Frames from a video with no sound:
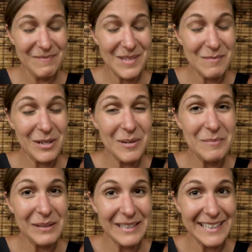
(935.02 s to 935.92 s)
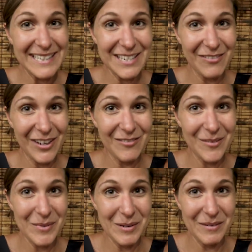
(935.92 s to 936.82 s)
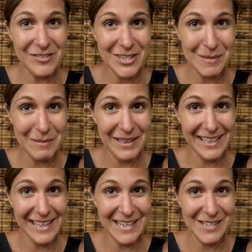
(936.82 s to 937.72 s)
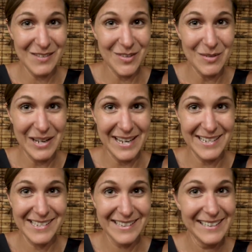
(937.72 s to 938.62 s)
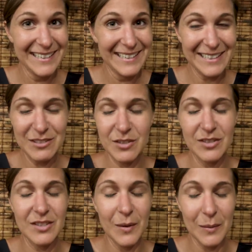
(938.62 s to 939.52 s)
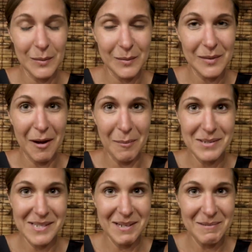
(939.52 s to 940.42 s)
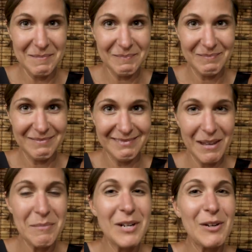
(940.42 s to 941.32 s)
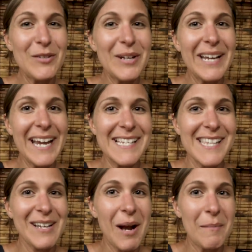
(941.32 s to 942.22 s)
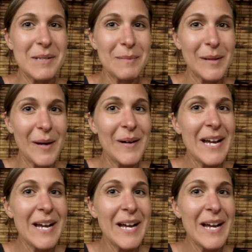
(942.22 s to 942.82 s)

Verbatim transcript: somewhere completely different from where we've just spent the last few days. The total opposite. Let me know if you can guess in the comments below.